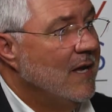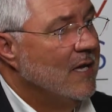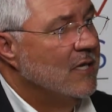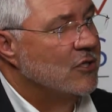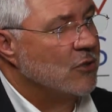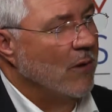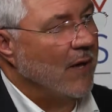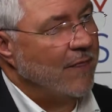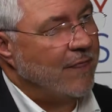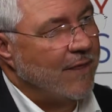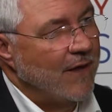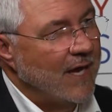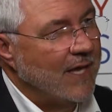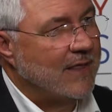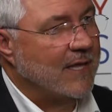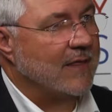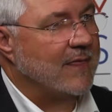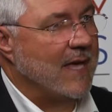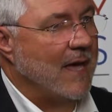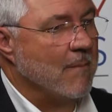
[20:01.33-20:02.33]
So I think
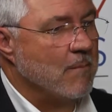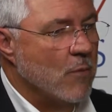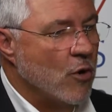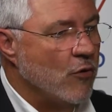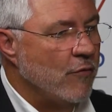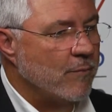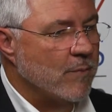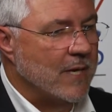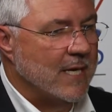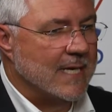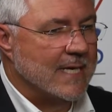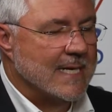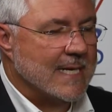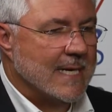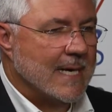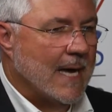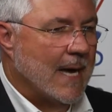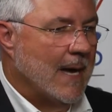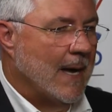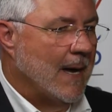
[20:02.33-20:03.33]
that movement.
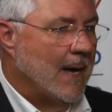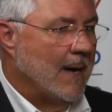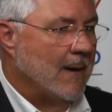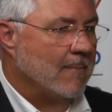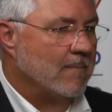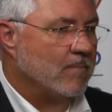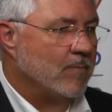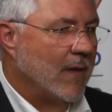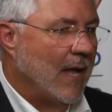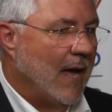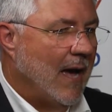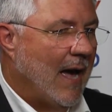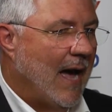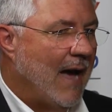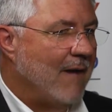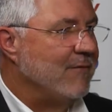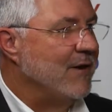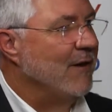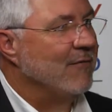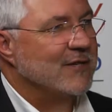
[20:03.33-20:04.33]

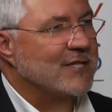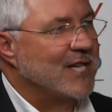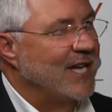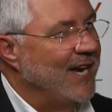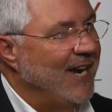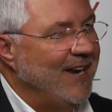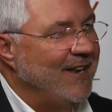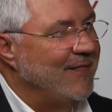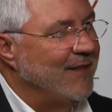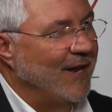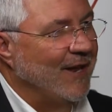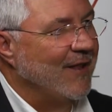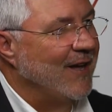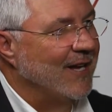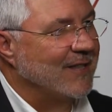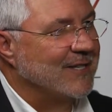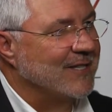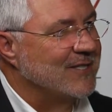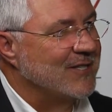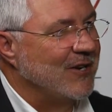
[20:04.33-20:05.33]
I've never seen anything
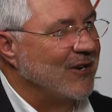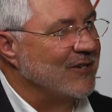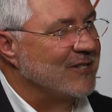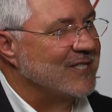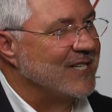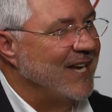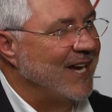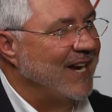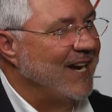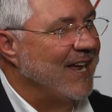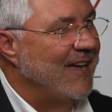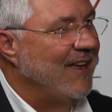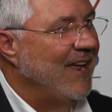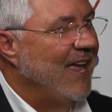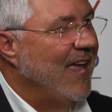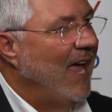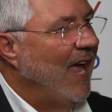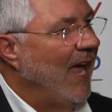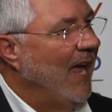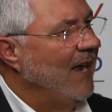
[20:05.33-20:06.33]
like this in our state,
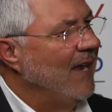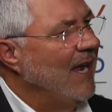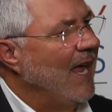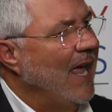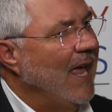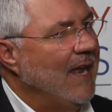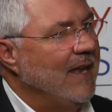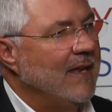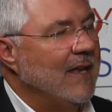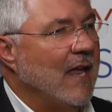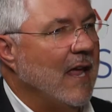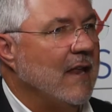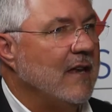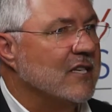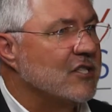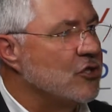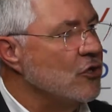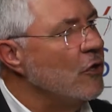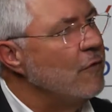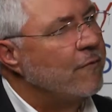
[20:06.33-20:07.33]
and
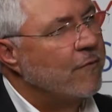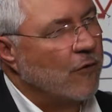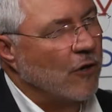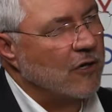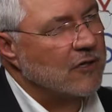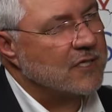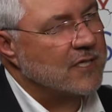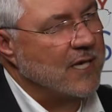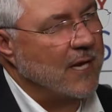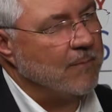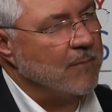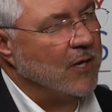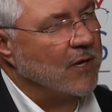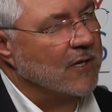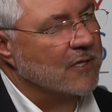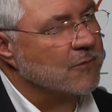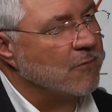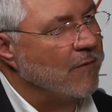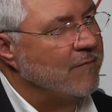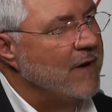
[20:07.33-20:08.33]
it's new for our state
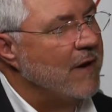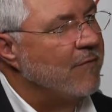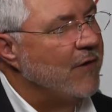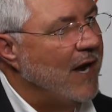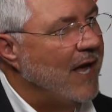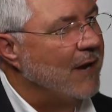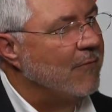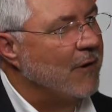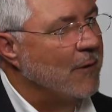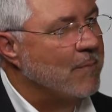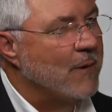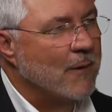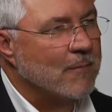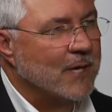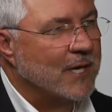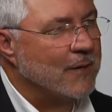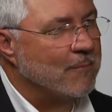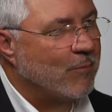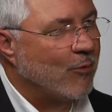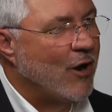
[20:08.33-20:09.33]
because we've never had
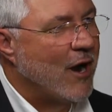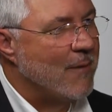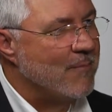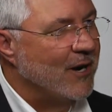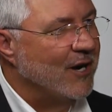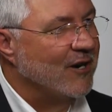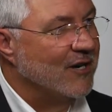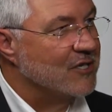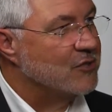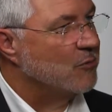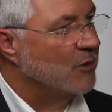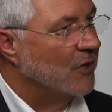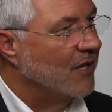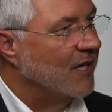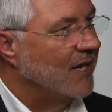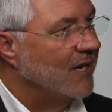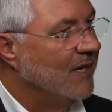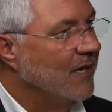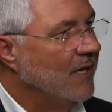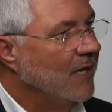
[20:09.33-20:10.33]
Republican primaries really.